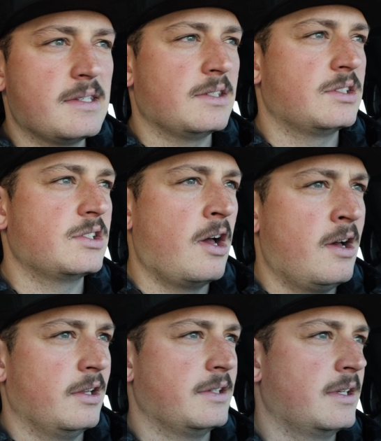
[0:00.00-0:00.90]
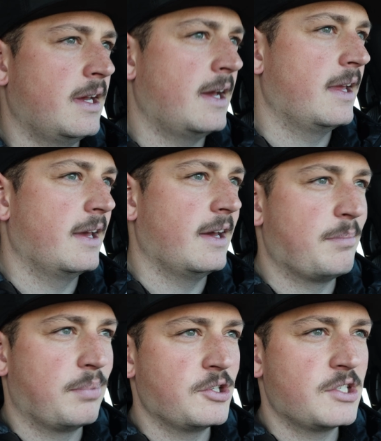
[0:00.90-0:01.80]
is installed. I
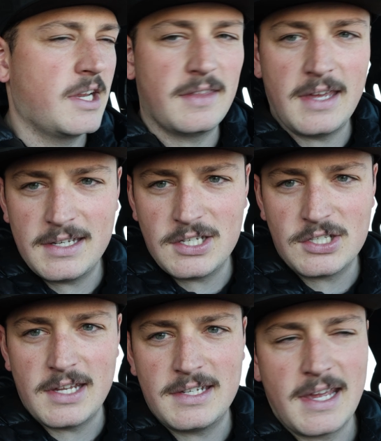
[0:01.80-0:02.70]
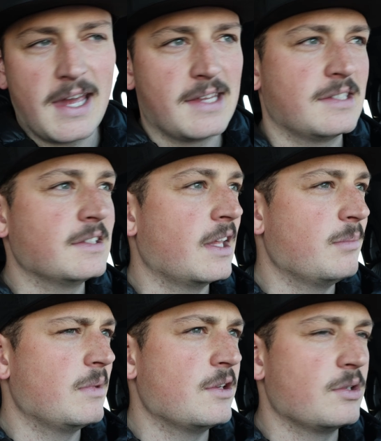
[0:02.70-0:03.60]
appreciate the anti-shanty guys
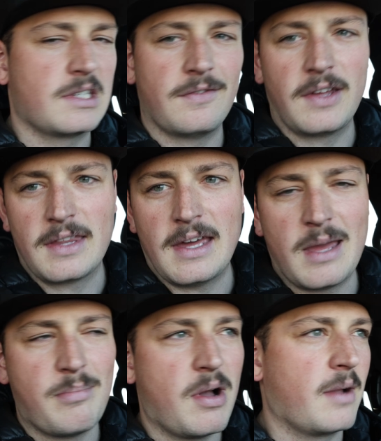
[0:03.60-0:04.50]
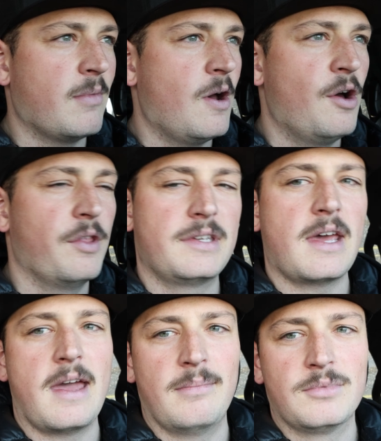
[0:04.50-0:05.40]
letting me do stuff like that. I bug them all the
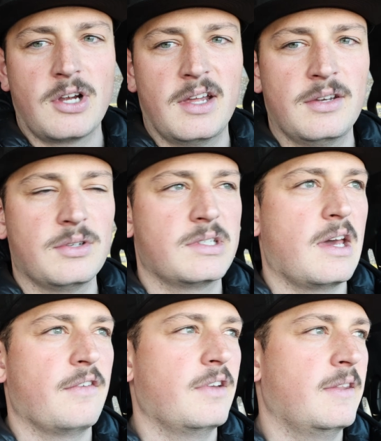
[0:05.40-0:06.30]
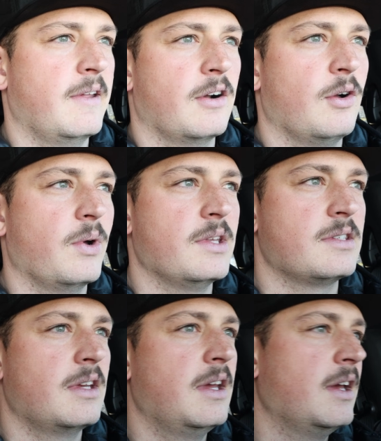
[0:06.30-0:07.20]
time trying new stuff, and they're
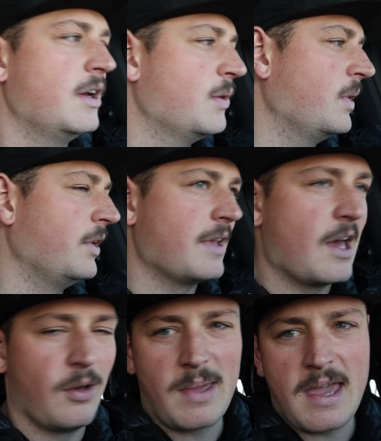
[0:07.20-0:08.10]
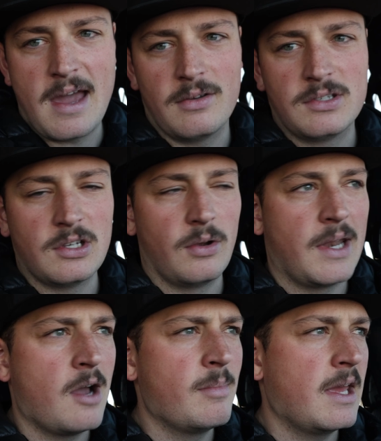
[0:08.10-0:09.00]
always willing to help me out. So
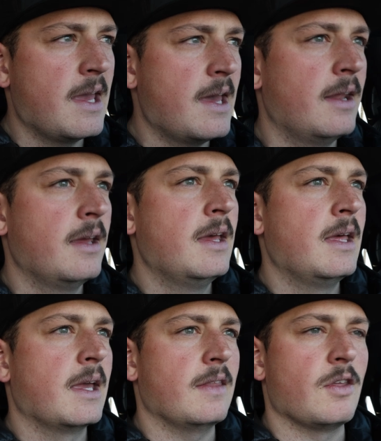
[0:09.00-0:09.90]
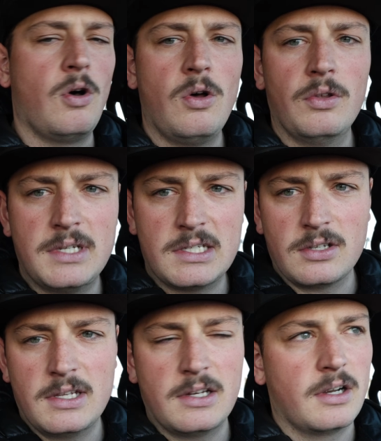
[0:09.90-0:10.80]
now I'm gonna get the whole
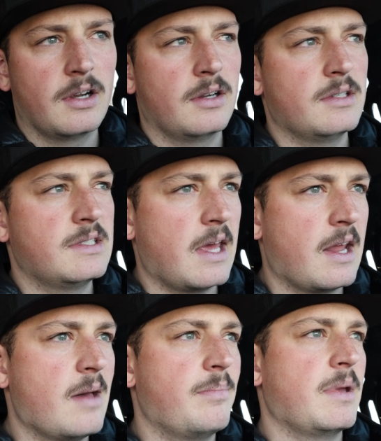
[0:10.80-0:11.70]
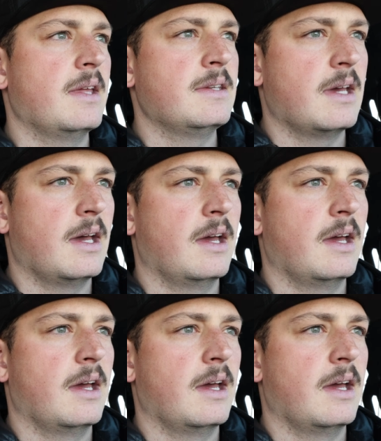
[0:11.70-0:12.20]
diesel heater set up and